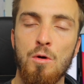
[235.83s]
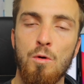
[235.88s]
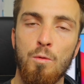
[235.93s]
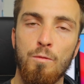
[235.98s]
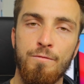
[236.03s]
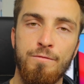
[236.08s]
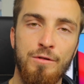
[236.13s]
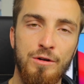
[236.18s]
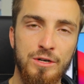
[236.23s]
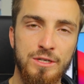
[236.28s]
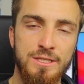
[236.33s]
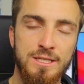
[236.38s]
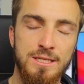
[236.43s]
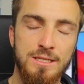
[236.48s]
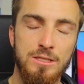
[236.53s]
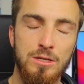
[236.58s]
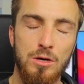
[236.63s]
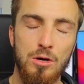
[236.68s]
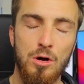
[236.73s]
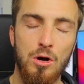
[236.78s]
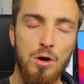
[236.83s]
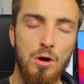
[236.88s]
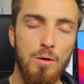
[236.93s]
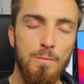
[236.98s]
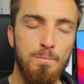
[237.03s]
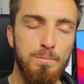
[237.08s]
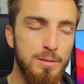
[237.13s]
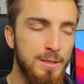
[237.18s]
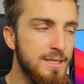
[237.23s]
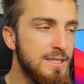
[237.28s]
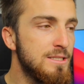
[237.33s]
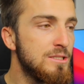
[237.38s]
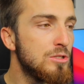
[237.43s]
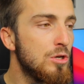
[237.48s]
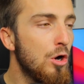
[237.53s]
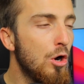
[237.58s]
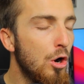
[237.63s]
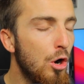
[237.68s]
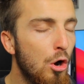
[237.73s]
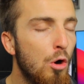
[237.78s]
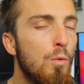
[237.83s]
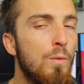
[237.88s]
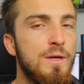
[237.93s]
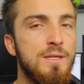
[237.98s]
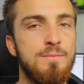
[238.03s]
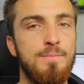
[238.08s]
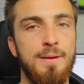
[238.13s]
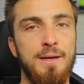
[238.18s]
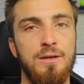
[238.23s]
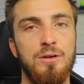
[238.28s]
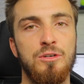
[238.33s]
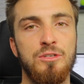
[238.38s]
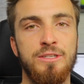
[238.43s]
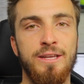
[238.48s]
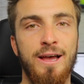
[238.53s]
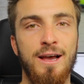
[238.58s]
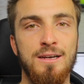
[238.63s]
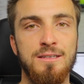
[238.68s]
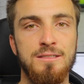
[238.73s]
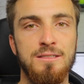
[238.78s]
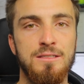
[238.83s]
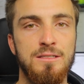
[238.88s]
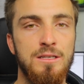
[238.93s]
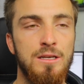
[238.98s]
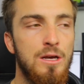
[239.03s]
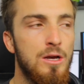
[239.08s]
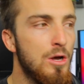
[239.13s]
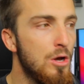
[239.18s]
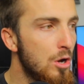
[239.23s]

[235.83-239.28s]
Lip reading: First is, please always pay your taxes.